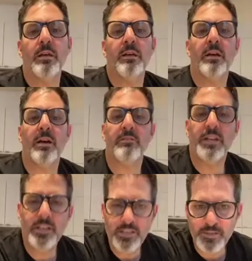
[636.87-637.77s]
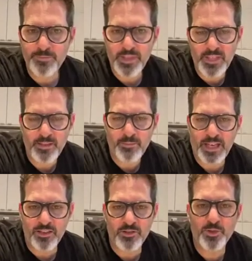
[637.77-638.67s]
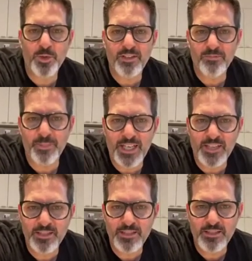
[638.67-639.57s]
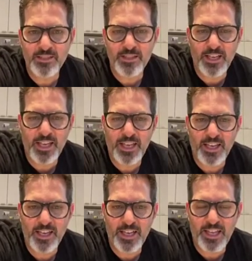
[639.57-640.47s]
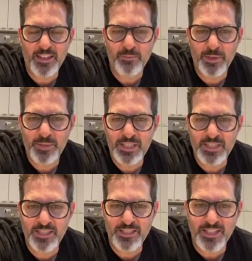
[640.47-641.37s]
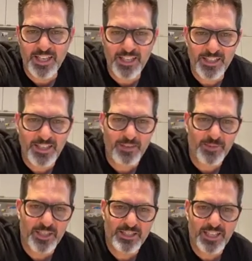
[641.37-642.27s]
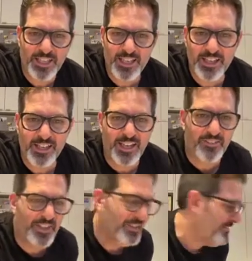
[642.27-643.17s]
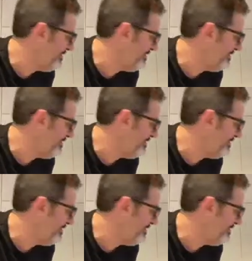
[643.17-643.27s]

All right, it's been about 12 minutes and I think my pizza is done. I'm gonna take it out of the oven.